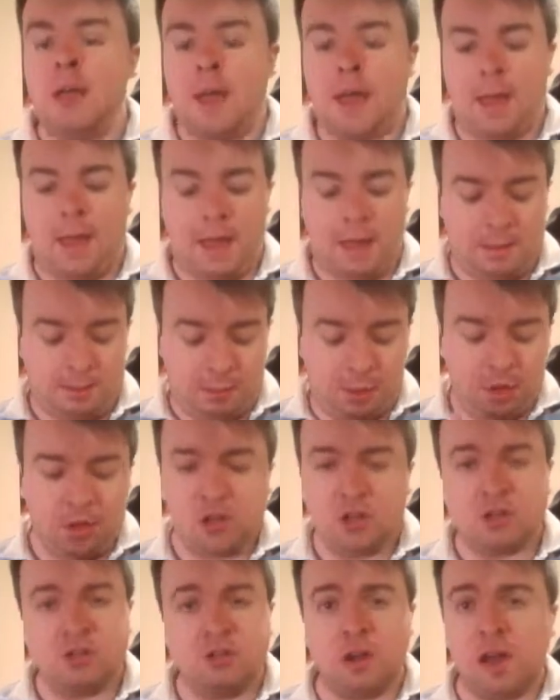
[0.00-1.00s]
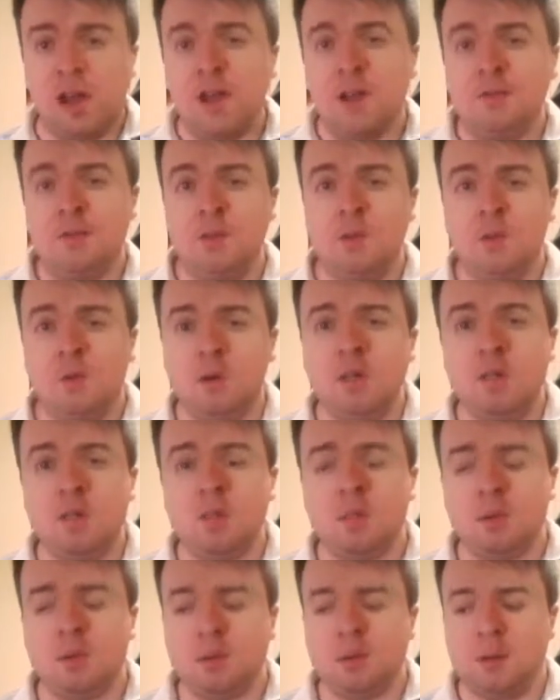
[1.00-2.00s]
You could try it if you
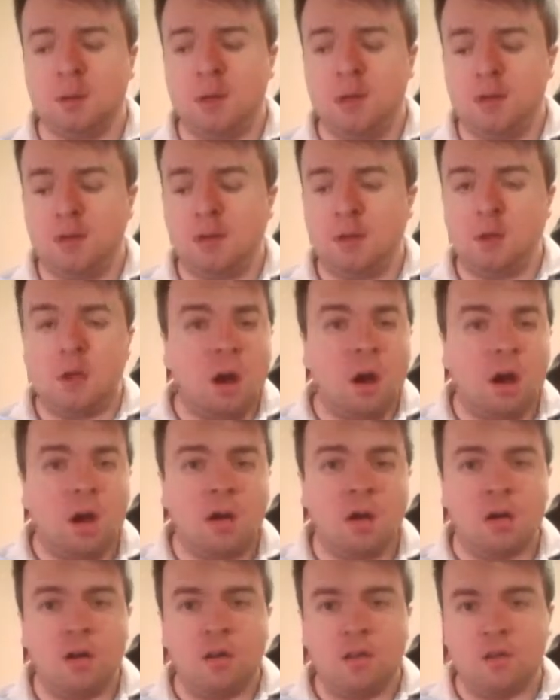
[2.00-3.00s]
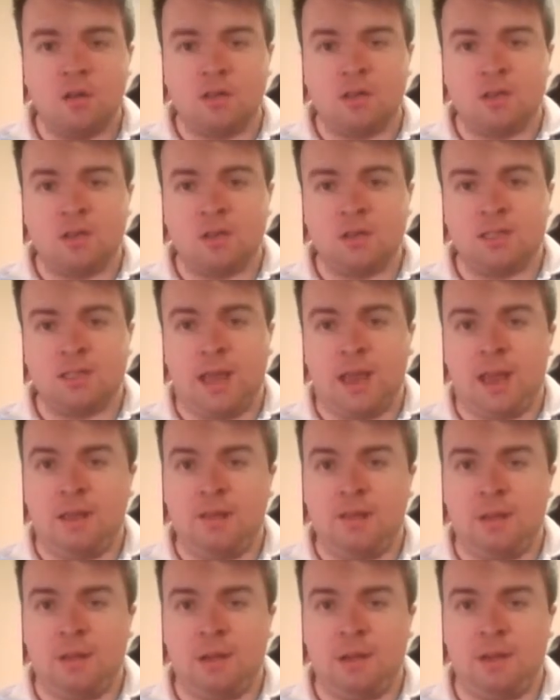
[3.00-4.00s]
want, but there are other stories
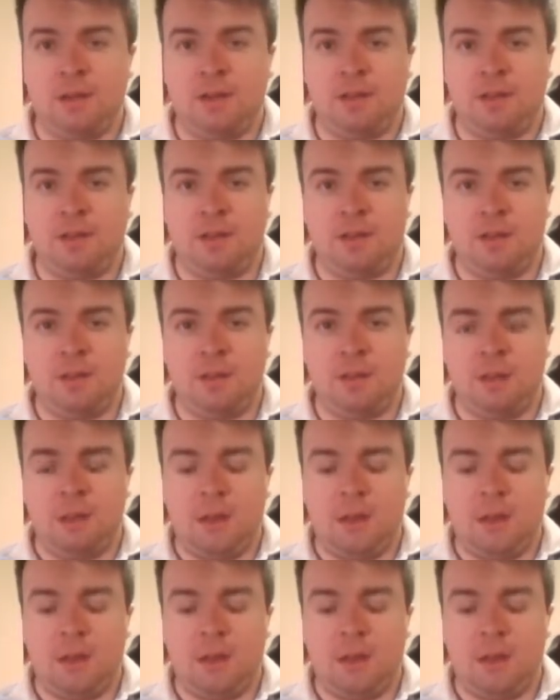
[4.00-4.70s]
out there, I think,